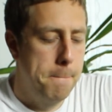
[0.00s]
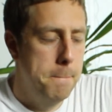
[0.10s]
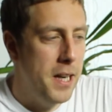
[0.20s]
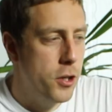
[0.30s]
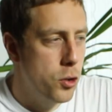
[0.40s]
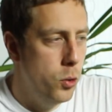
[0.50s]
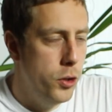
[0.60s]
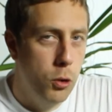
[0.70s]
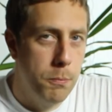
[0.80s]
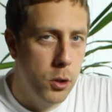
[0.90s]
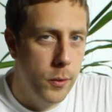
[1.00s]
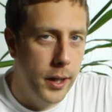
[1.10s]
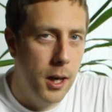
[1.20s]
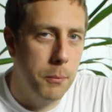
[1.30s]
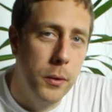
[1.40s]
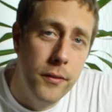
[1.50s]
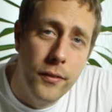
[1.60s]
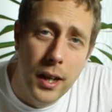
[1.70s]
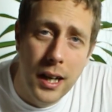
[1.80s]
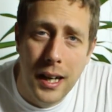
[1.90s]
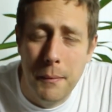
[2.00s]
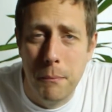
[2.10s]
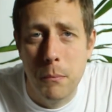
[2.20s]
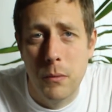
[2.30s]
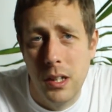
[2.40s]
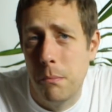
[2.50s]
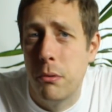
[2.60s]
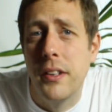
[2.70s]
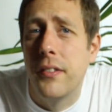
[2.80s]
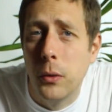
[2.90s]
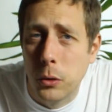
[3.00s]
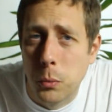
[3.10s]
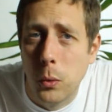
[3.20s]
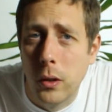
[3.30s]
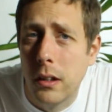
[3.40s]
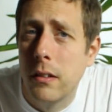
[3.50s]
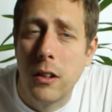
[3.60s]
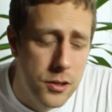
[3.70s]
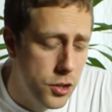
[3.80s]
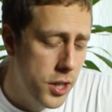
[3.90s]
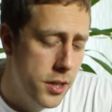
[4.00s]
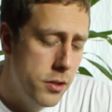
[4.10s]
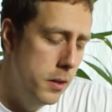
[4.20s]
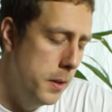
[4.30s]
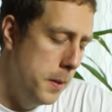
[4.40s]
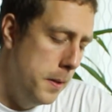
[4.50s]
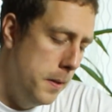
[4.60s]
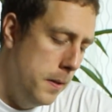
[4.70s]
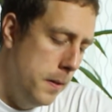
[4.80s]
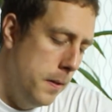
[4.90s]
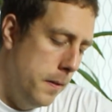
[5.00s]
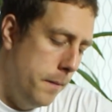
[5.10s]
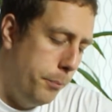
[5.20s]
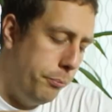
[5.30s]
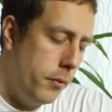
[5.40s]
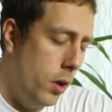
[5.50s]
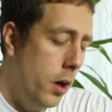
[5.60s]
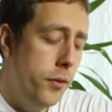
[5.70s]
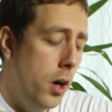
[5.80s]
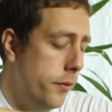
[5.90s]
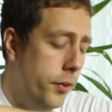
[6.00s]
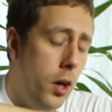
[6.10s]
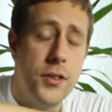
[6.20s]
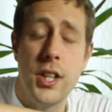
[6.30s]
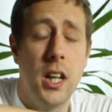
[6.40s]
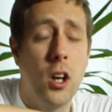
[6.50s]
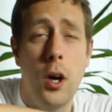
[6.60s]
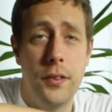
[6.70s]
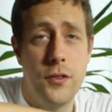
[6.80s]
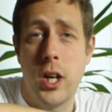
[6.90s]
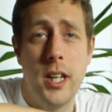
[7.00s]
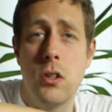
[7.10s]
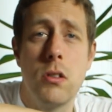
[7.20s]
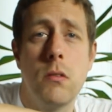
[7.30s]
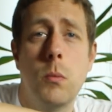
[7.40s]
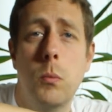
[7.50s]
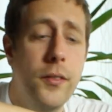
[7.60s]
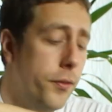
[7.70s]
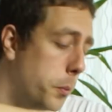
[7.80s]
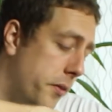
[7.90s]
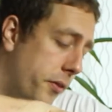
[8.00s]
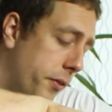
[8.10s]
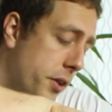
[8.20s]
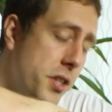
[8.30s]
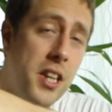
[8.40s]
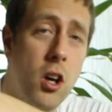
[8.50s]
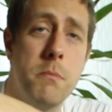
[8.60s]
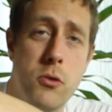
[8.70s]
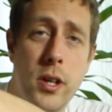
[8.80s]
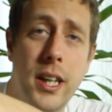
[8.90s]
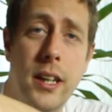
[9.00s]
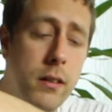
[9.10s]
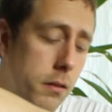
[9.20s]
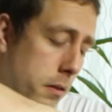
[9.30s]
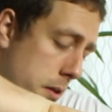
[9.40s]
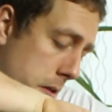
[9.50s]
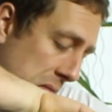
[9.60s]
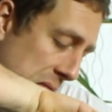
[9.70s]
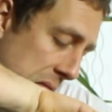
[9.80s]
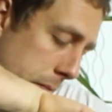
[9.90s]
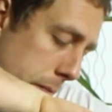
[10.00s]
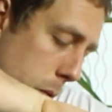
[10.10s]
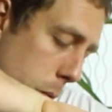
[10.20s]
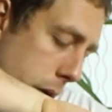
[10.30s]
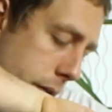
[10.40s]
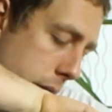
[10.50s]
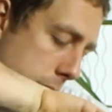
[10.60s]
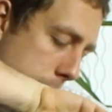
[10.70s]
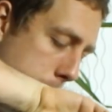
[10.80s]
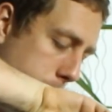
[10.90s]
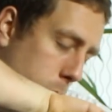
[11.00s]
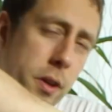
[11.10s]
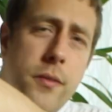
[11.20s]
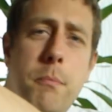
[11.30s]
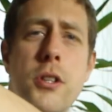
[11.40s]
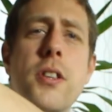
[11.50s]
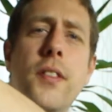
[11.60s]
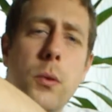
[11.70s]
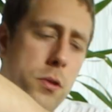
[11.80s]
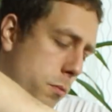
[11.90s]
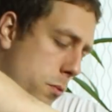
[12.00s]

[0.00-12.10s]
Make sure you're brewing up with Brita filtered water, I suggest. I've seen a life of change with the tea that I'm drinking with Brita filtered